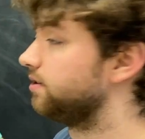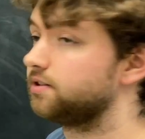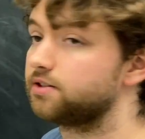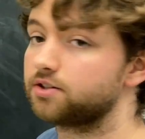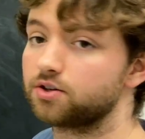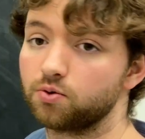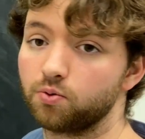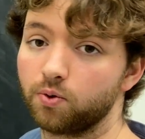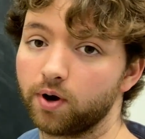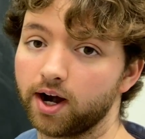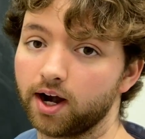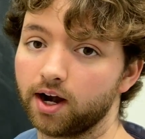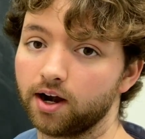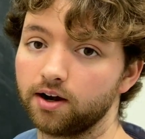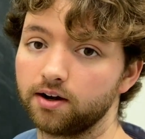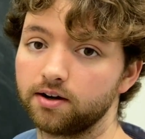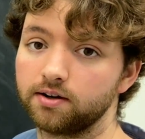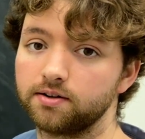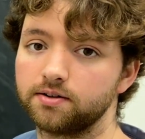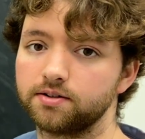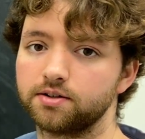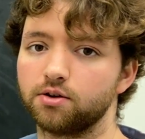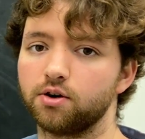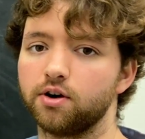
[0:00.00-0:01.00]
squared.
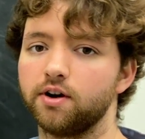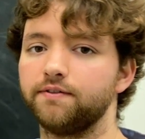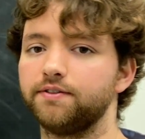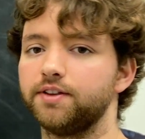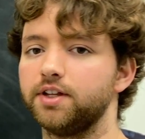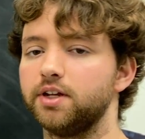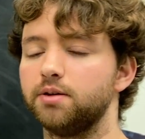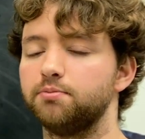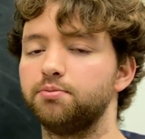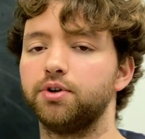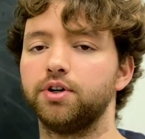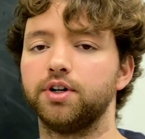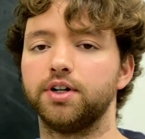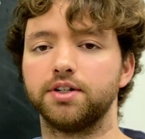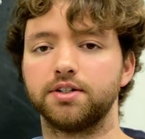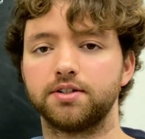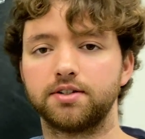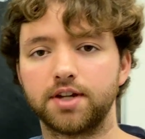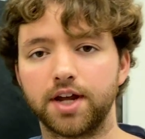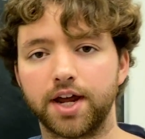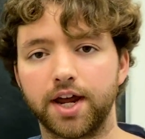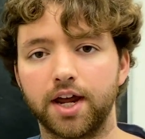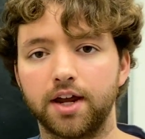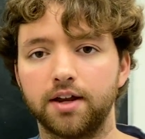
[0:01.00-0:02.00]
So if the input is
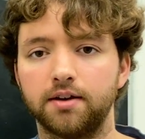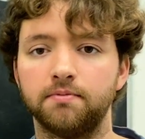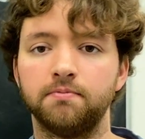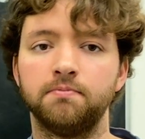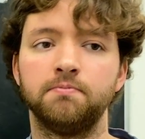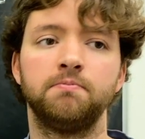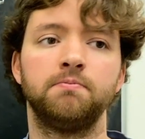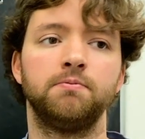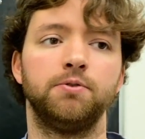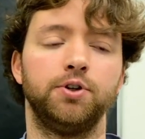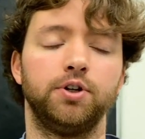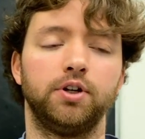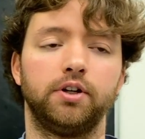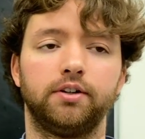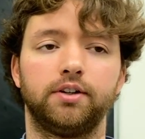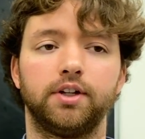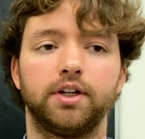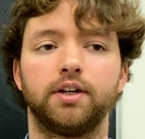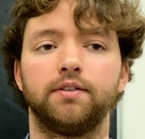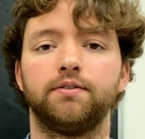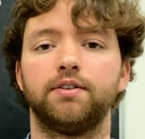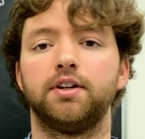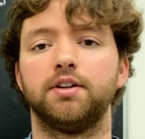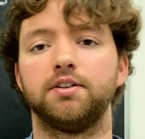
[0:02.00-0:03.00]
10, you can
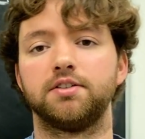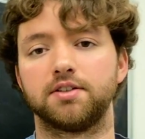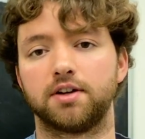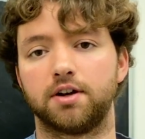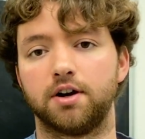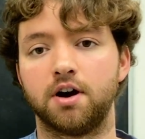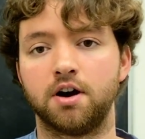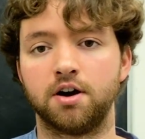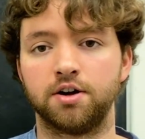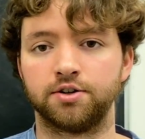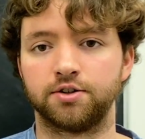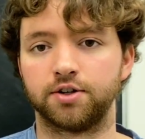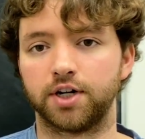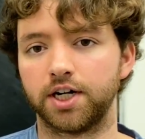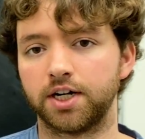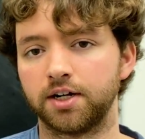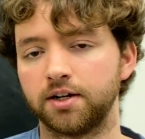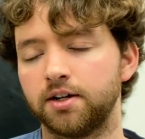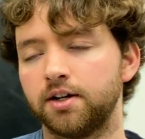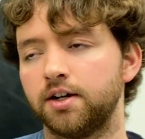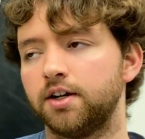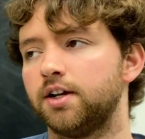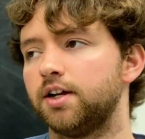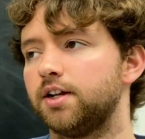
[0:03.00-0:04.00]
think of it as 100.
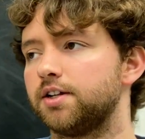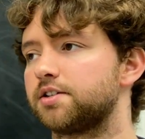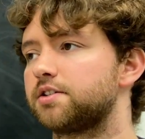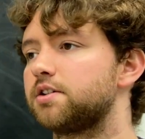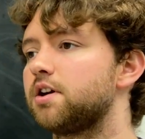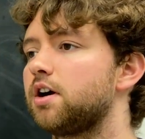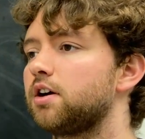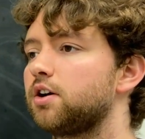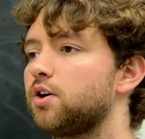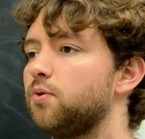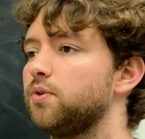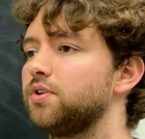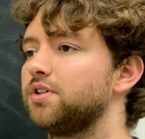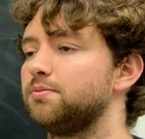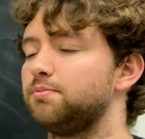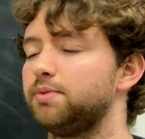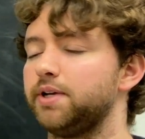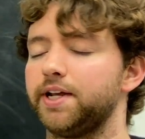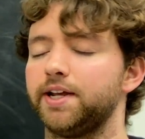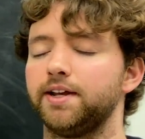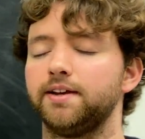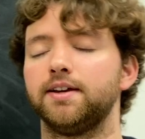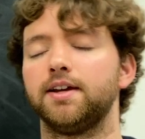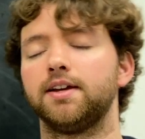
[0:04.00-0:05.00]
It's not going to
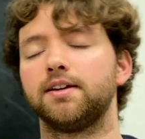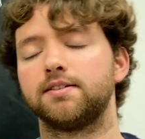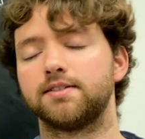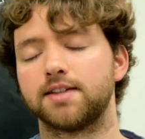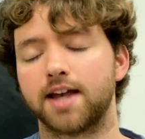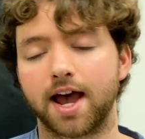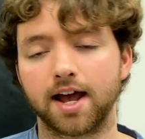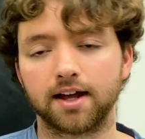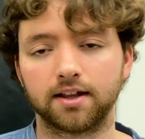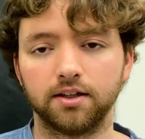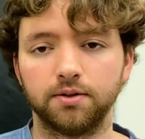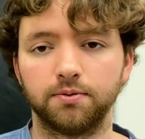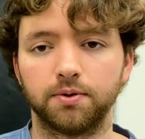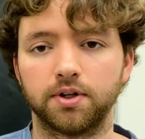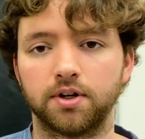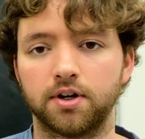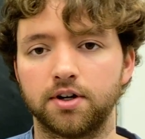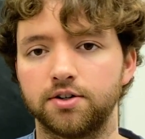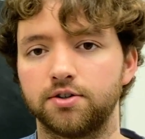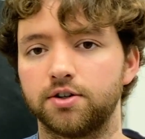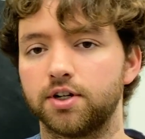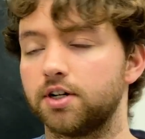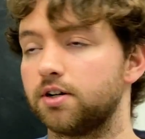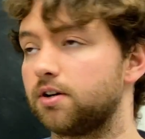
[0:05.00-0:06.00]
be exactly
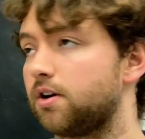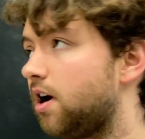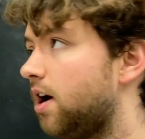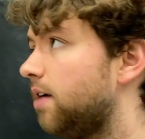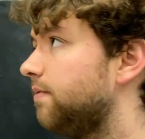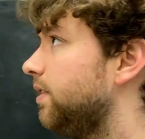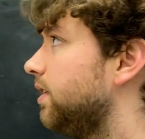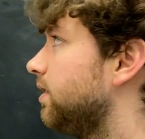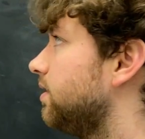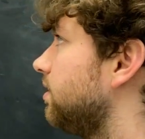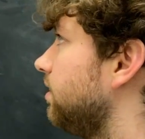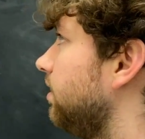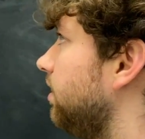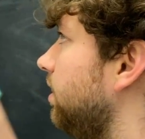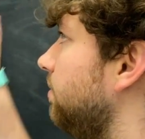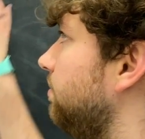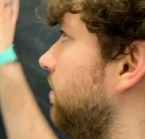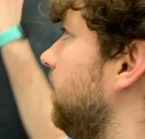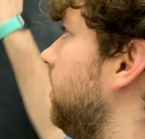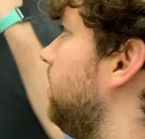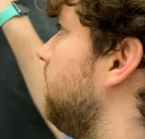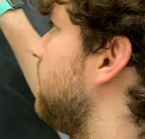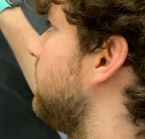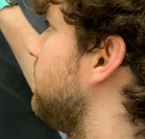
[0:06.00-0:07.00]
100, obviously,
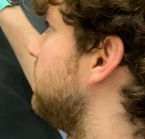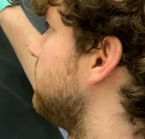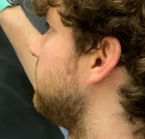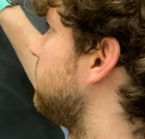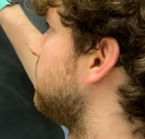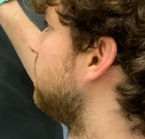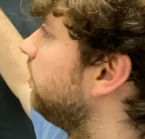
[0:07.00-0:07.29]
because